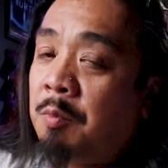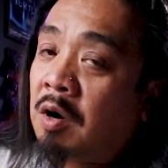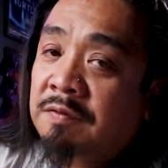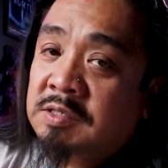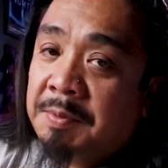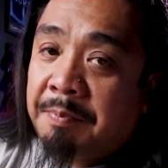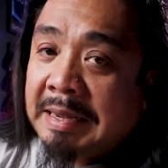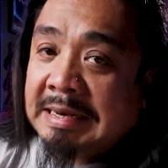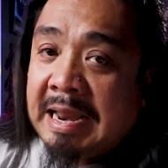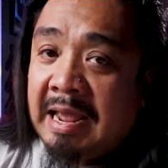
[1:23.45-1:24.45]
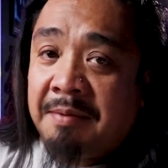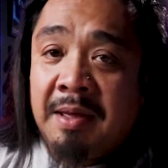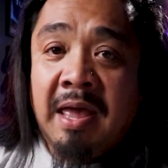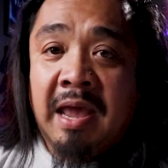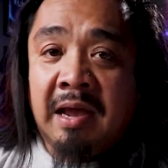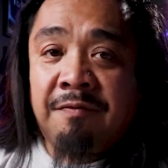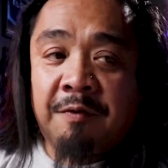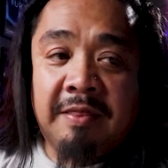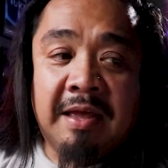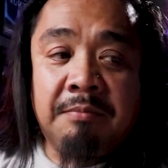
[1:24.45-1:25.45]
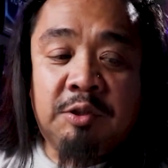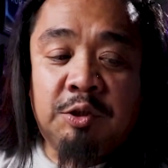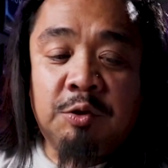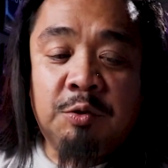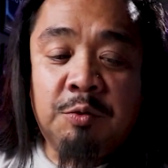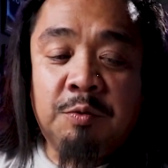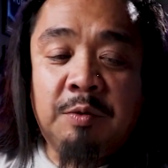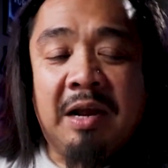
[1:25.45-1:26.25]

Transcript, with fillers: Marvel's a big name, and for them to,